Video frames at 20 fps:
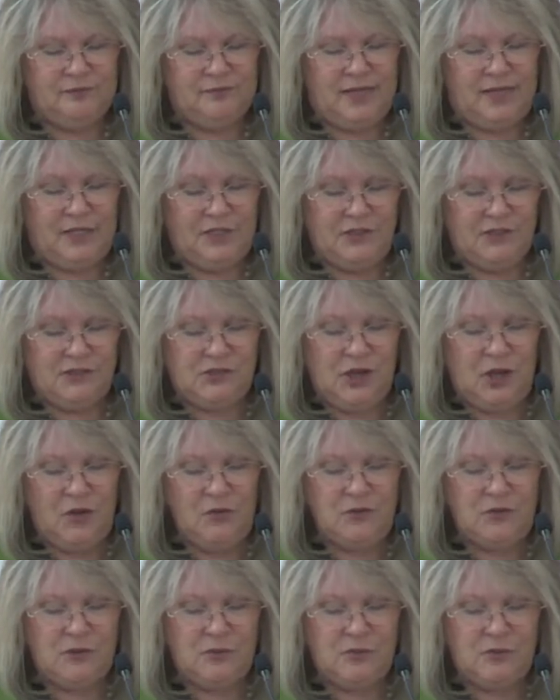and he
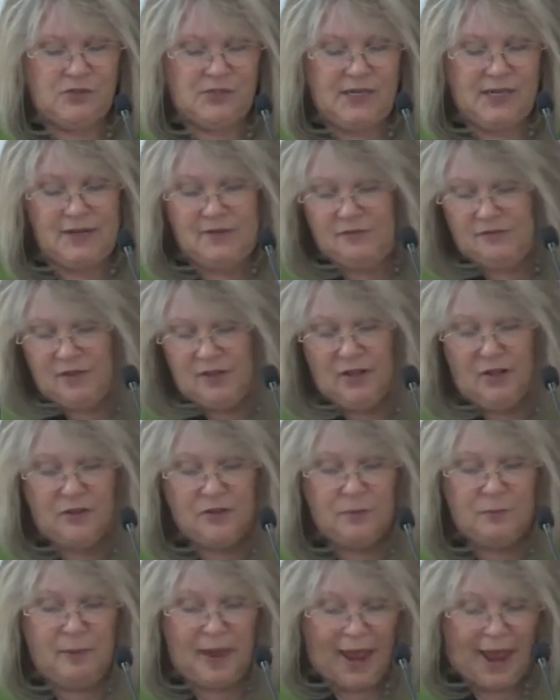sowed some seed, fell on
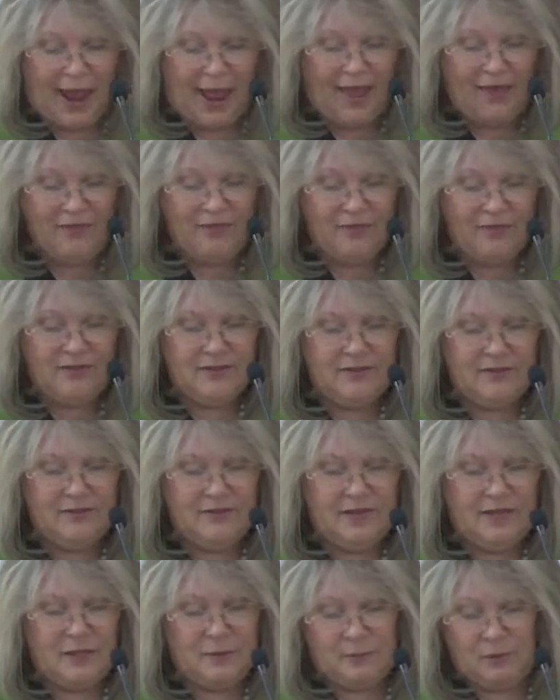the path,
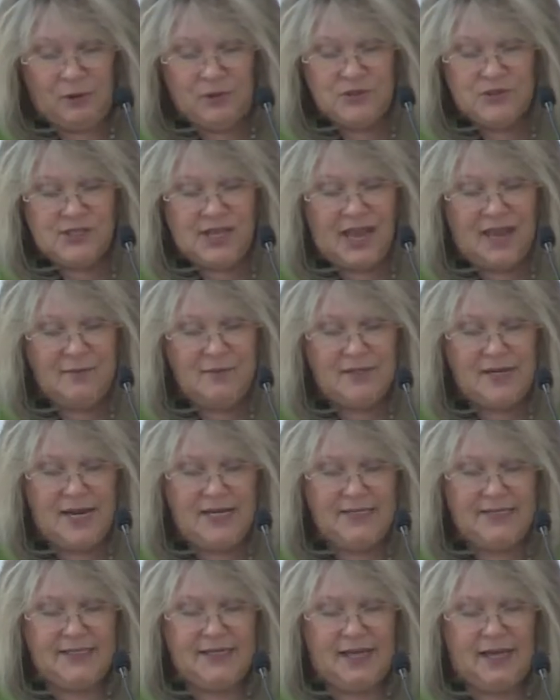and the birds came and
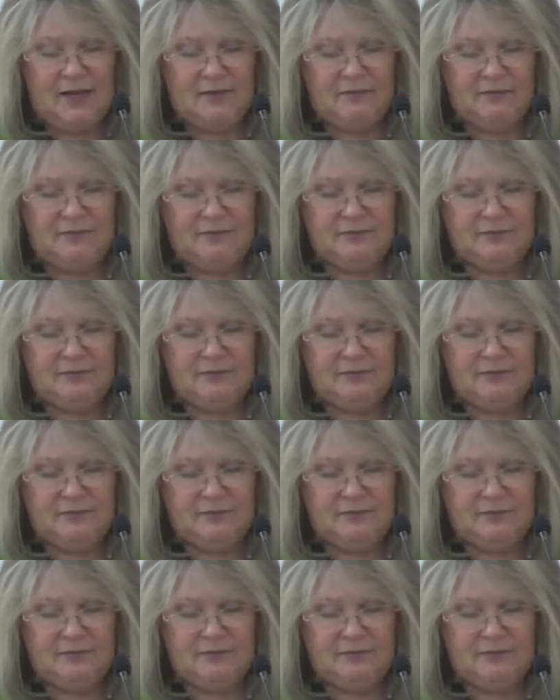ate it up.